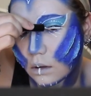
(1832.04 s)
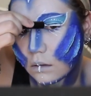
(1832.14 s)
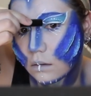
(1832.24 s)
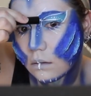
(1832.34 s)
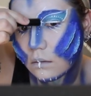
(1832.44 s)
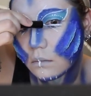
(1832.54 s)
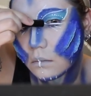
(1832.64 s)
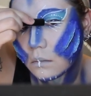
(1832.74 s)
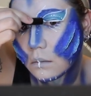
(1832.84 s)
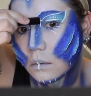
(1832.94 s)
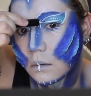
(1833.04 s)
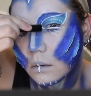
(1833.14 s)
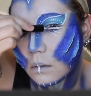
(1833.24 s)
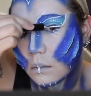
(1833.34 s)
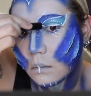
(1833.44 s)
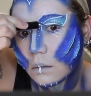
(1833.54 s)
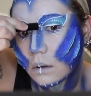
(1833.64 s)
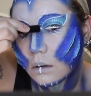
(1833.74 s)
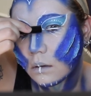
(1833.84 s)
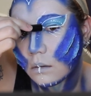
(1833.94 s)
this?
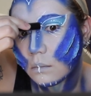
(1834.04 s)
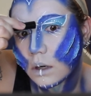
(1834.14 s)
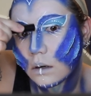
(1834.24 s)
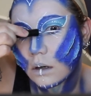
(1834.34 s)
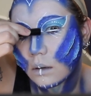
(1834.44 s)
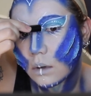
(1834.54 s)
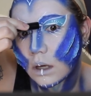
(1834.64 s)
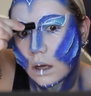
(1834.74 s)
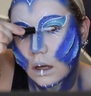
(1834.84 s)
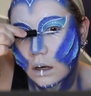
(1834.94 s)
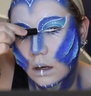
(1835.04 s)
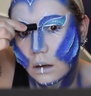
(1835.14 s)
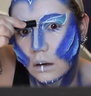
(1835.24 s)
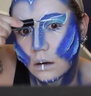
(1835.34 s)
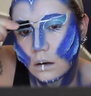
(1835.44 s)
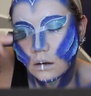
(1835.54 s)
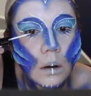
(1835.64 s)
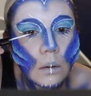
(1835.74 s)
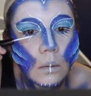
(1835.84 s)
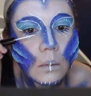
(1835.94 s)
Well, apparently we can.
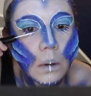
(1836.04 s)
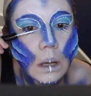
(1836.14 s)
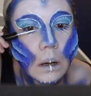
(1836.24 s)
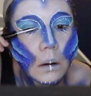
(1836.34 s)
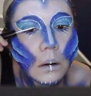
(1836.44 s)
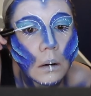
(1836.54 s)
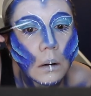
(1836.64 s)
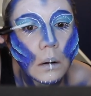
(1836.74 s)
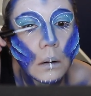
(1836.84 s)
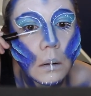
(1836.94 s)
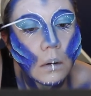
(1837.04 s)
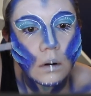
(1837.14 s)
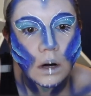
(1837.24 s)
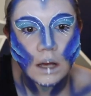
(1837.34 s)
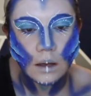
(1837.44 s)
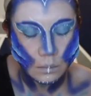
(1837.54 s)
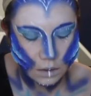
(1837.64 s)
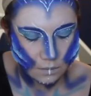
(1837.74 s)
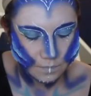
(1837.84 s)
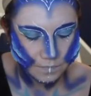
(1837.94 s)
We are, or I am,
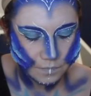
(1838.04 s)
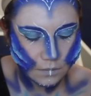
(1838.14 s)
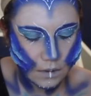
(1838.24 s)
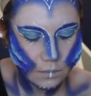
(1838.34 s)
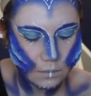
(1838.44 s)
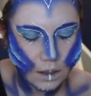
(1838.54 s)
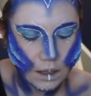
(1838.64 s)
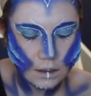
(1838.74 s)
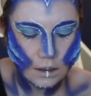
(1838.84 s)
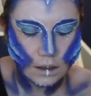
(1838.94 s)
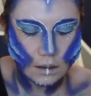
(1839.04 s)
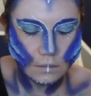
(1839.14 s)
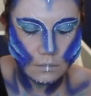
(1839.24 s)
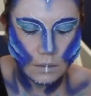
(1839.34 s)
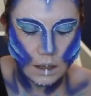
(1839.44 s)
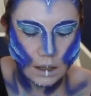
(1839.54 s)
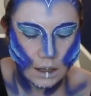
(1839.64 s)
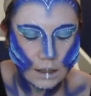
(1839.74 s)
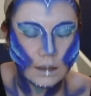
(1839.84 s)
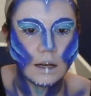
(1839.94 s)
painting my
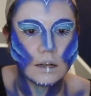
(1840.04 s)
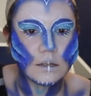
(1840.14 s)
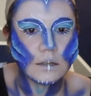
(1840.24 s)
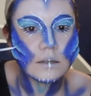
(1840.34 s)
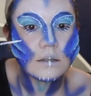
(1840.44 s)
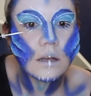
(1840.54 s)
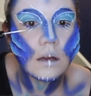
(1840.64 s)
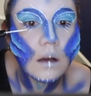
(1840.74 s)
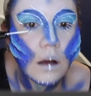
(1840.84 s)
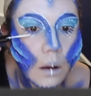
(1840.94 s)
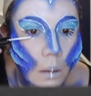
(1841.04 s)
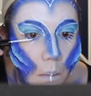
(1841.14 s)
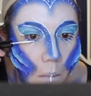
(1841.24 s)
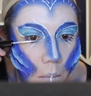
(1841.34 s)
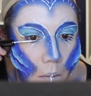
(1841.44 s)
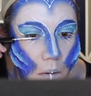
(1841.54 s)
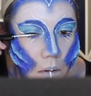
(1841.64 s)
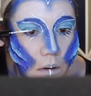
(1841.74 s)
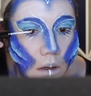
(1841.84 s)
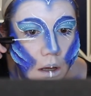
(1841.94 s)
eyelashes with